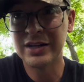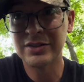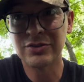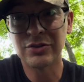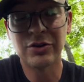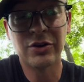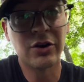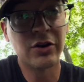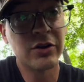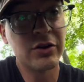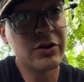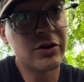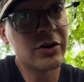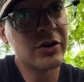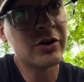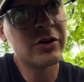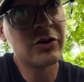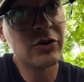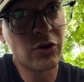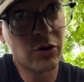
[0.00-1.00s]
so go to
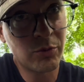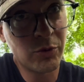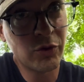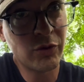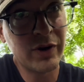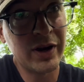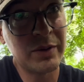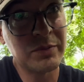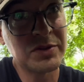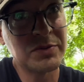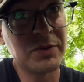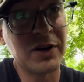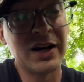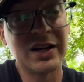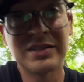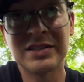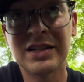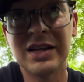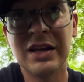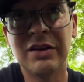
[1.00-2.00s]
your normal ramp
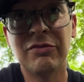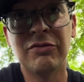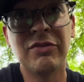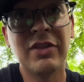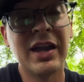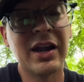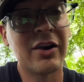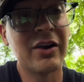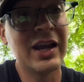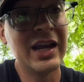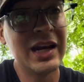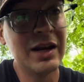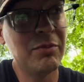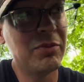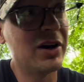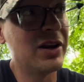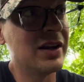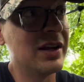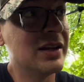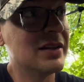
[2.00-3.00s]
spots if they're in
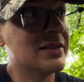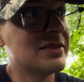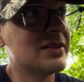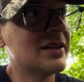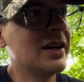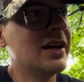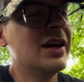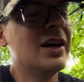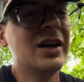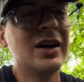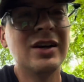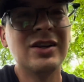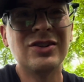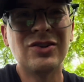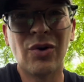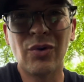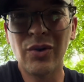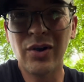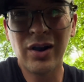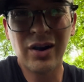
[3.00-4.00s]
abundance.
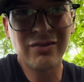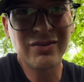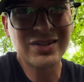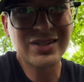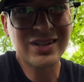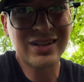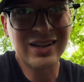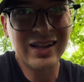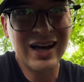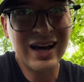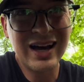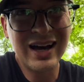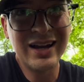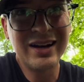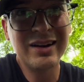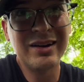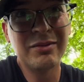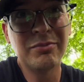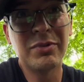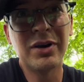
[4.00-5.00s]
Don't harvest a lot,
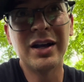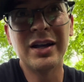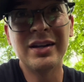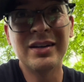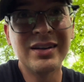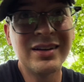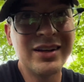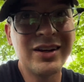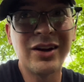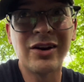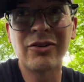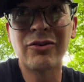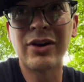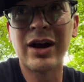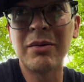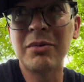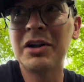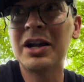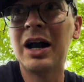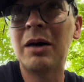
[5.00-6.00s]
but
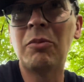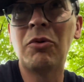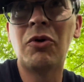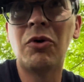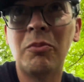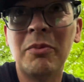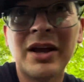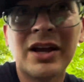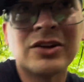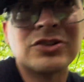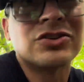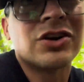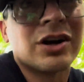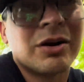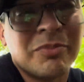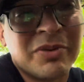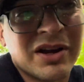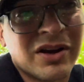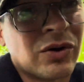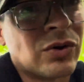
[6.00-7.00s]
grab a couple, make a jar of
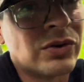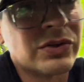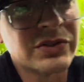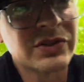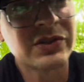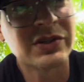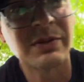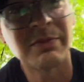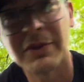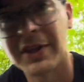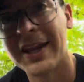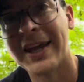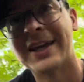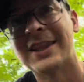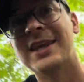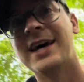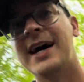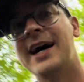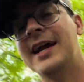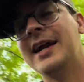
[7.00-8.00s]
pickles or something like
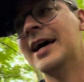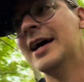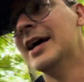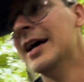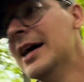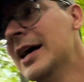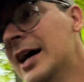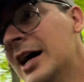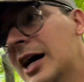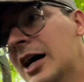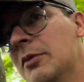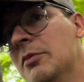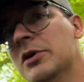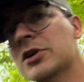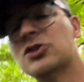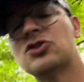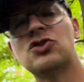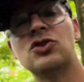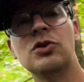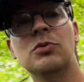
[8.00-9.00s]
that,
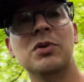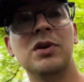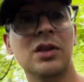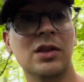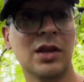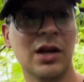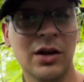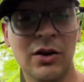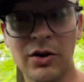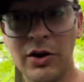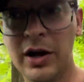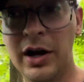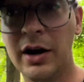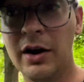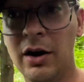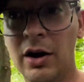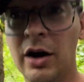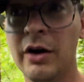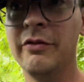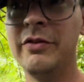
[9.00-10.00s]
assuming that you're not
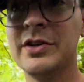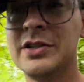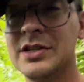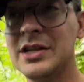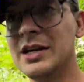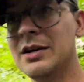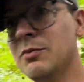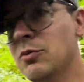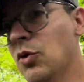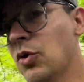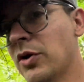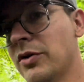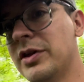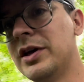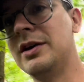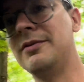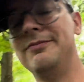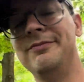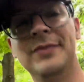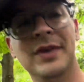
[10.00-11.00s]
harvesting more
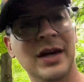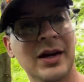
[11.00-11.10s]
than